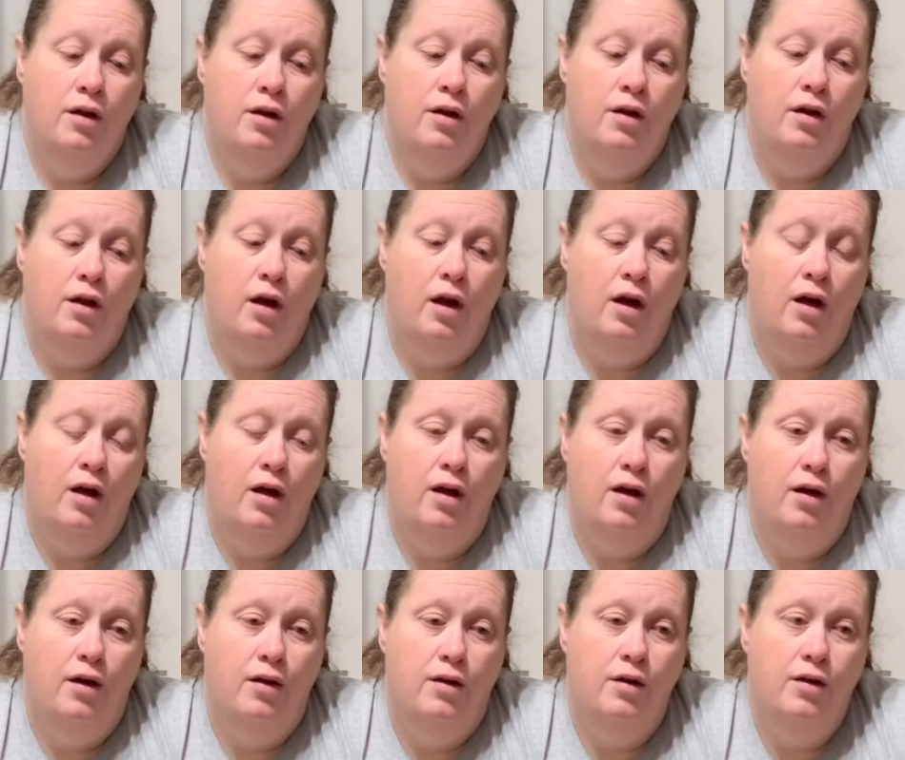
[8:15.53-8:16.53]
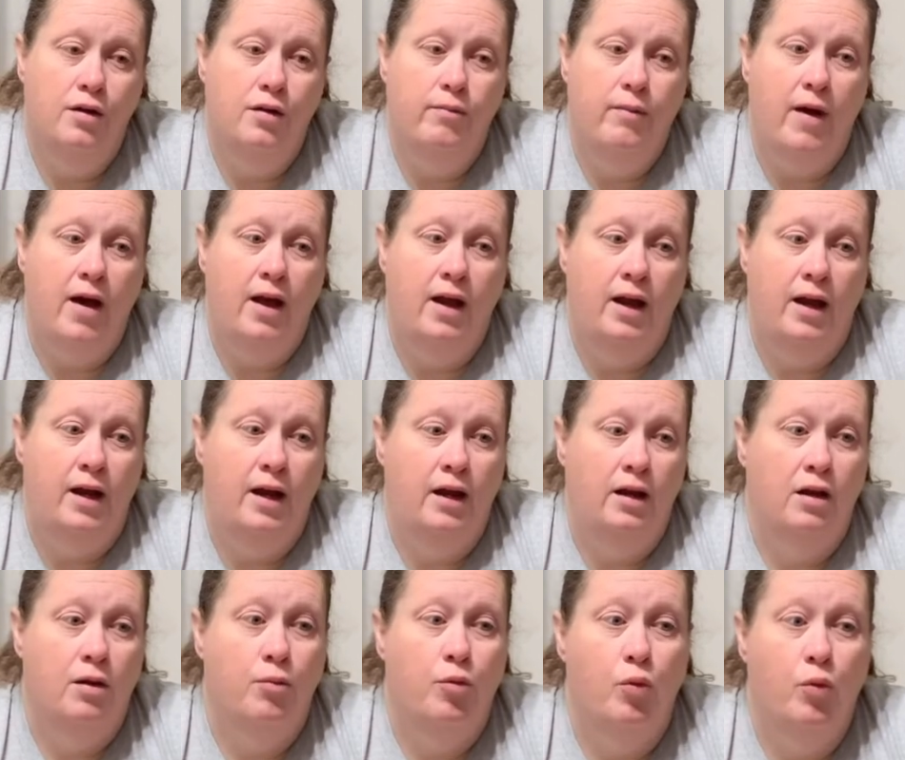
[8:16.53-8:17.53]
by eating,
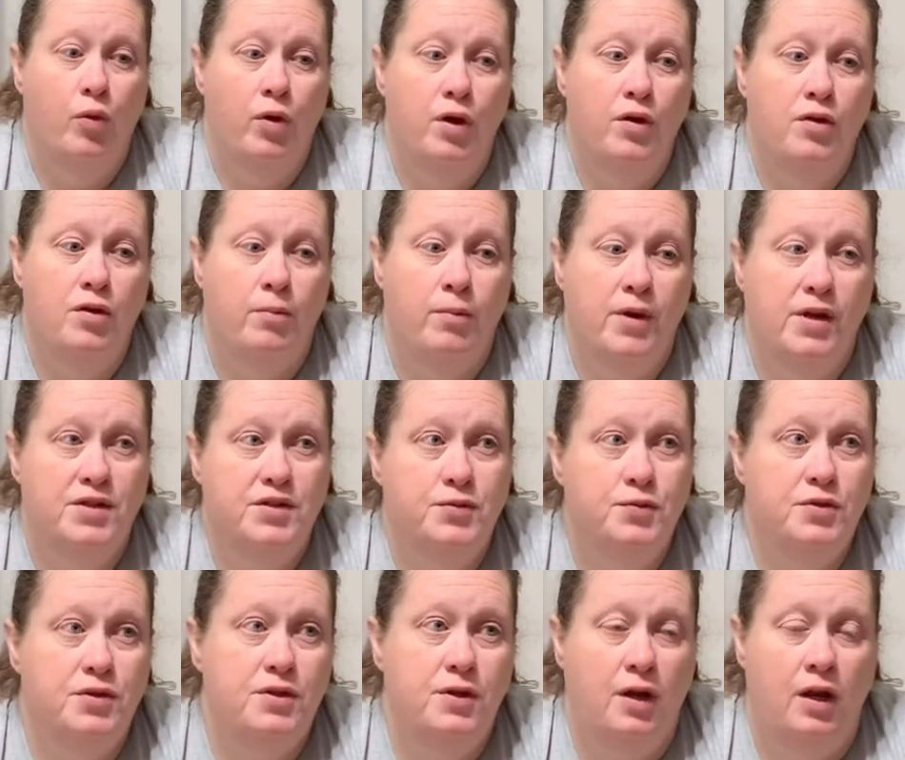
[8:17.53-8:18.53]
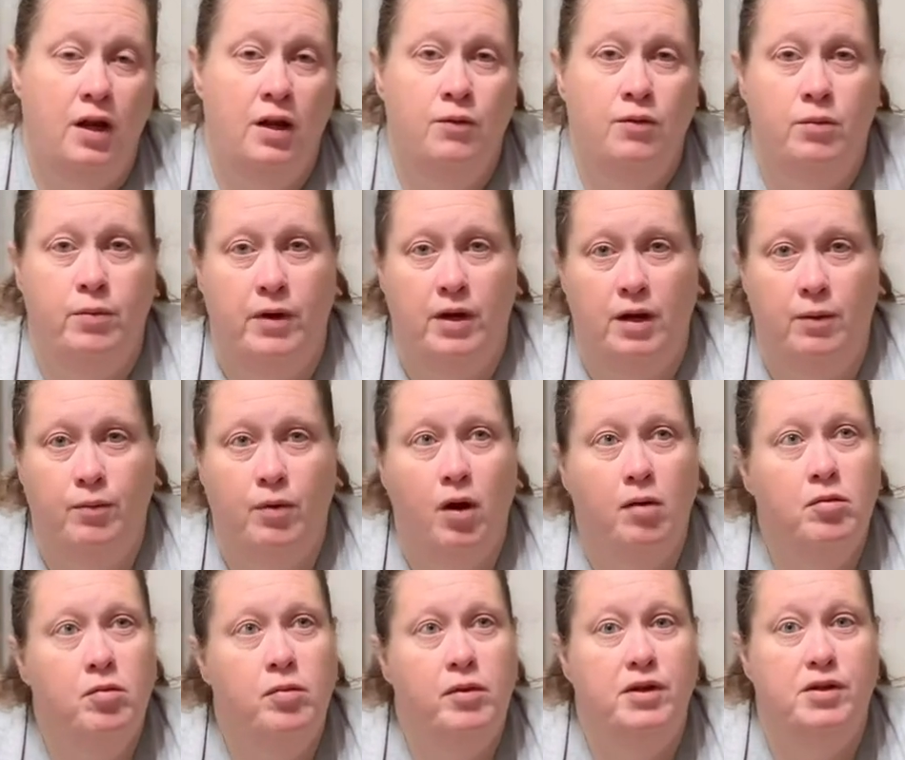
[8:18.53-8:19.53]
number one, the best one to eat would be
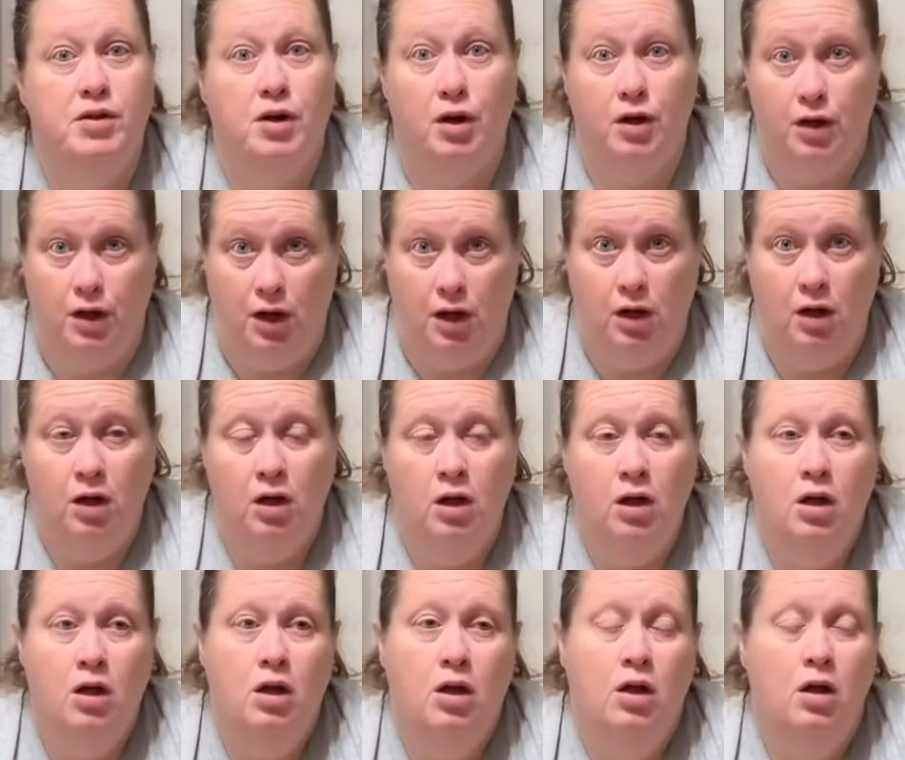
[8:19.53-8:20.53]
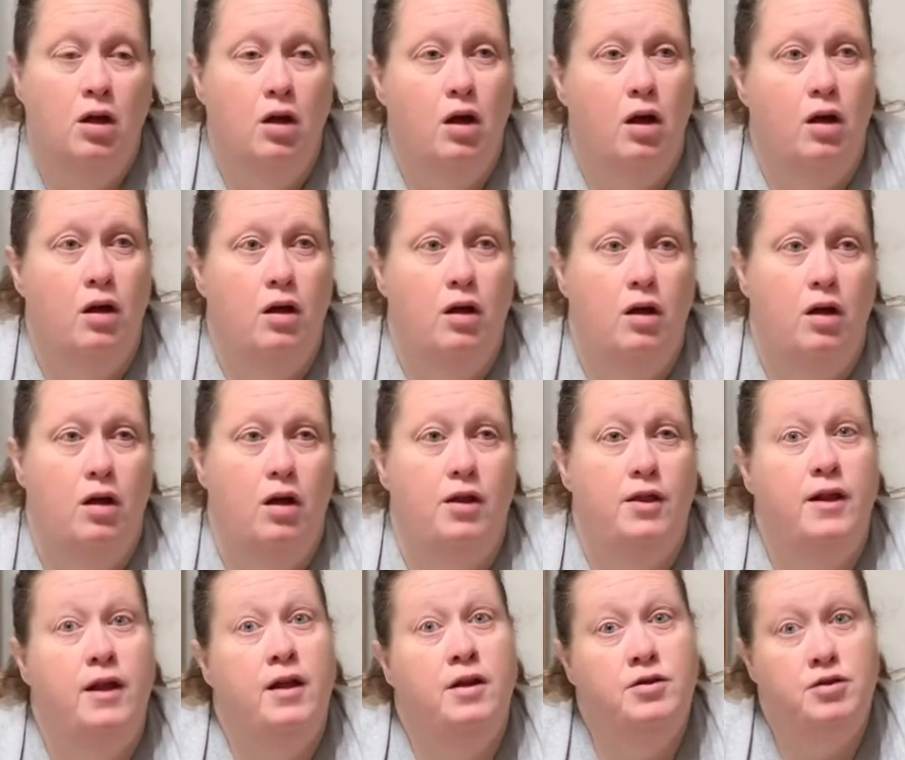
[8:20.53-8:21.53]
probably turkey, and
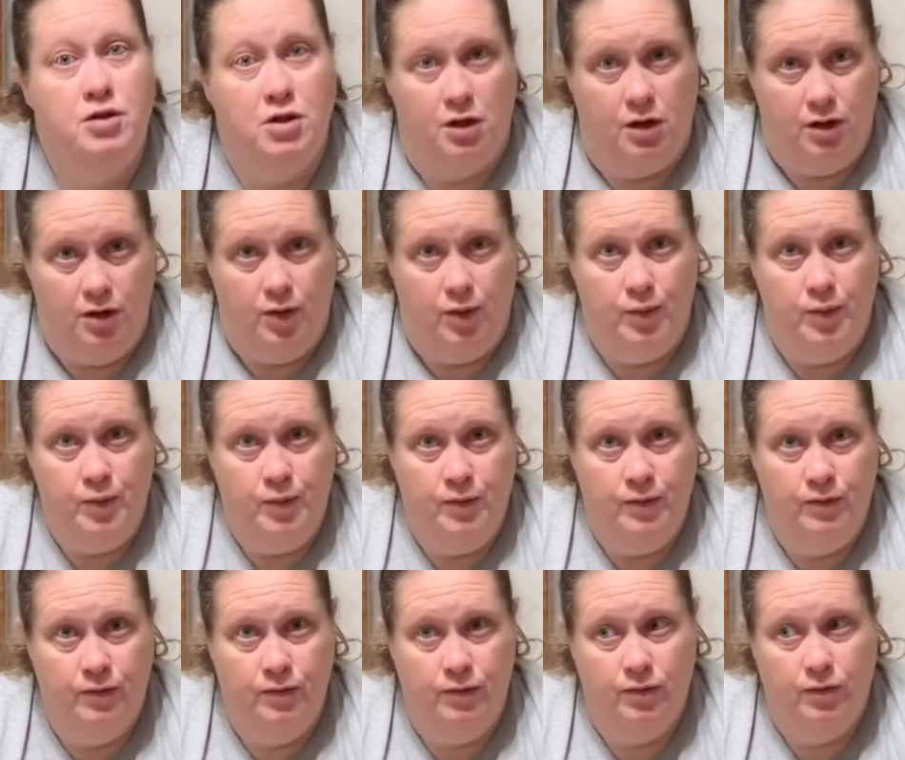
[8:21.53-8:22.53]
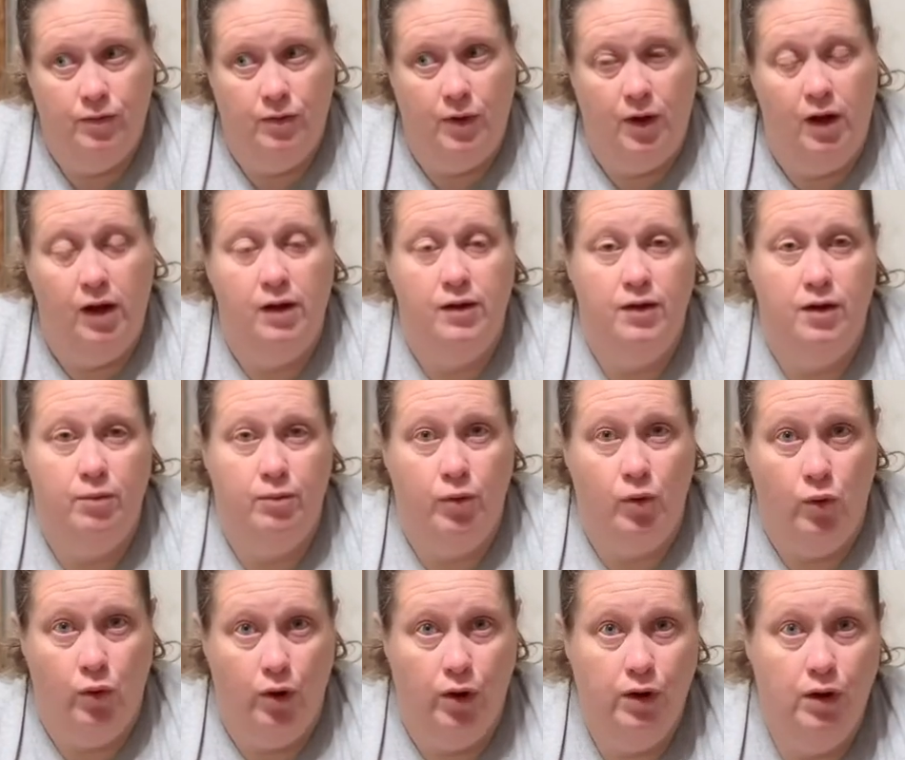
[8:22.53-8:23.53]
then chicken, and then
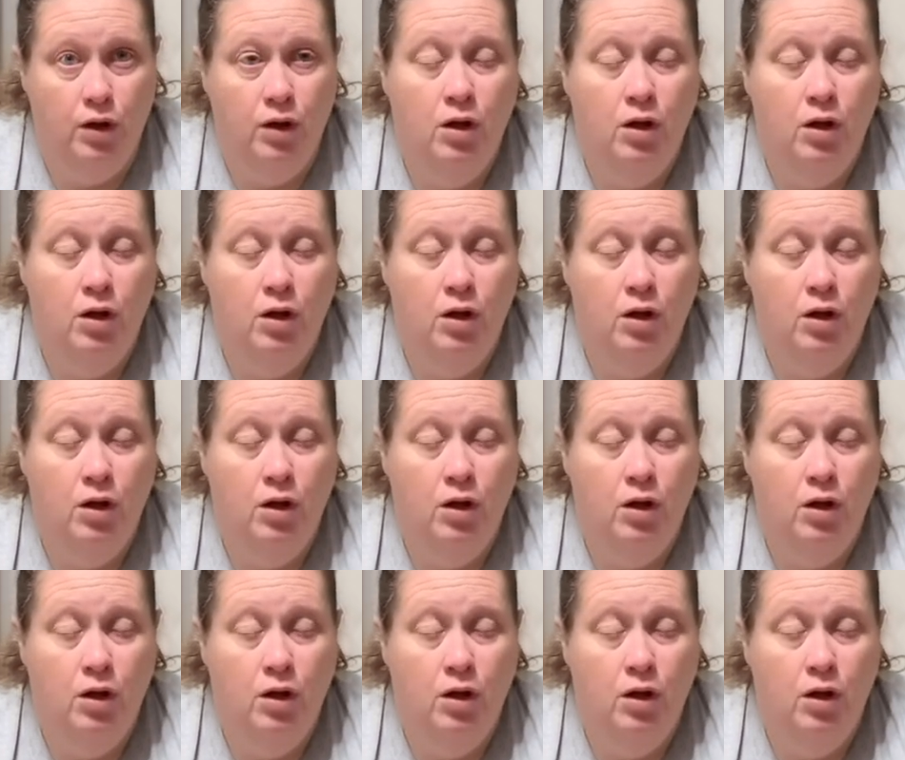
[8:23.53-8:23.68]
pork.